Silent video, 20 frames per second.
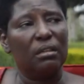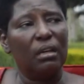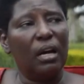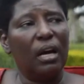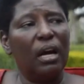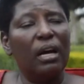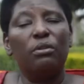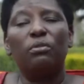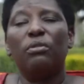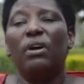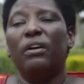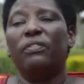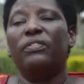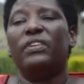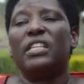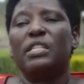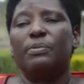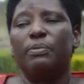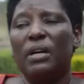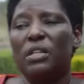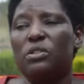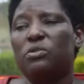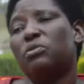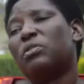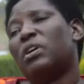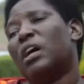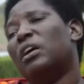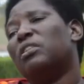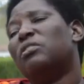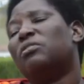And we have experts who
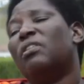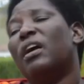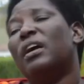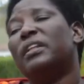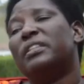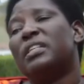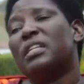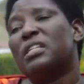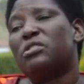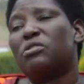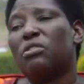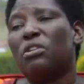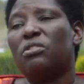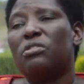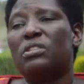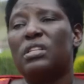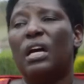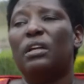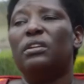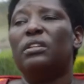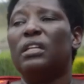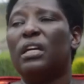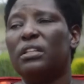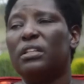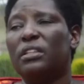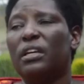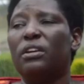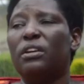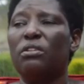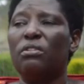can go and test soils, and they
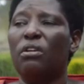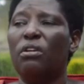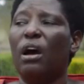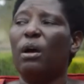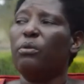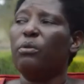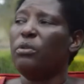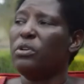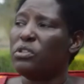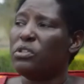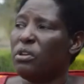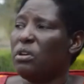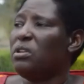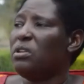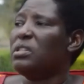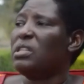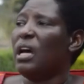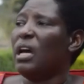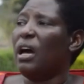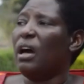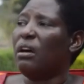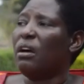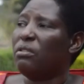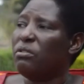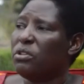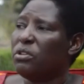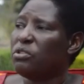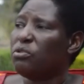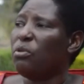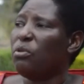tell you how your soils are
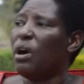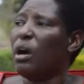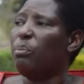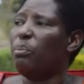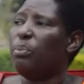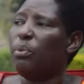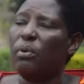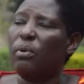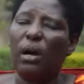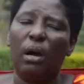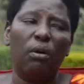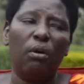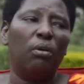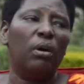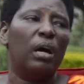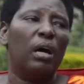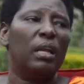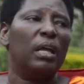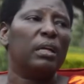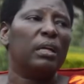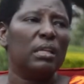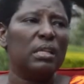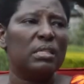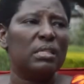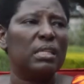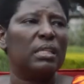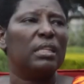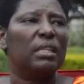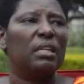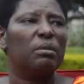rich or poor or are lacking
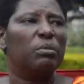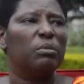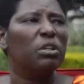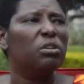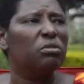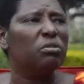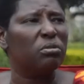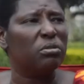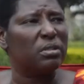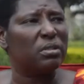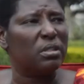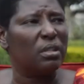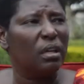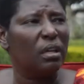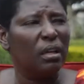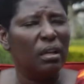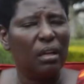certain minerals.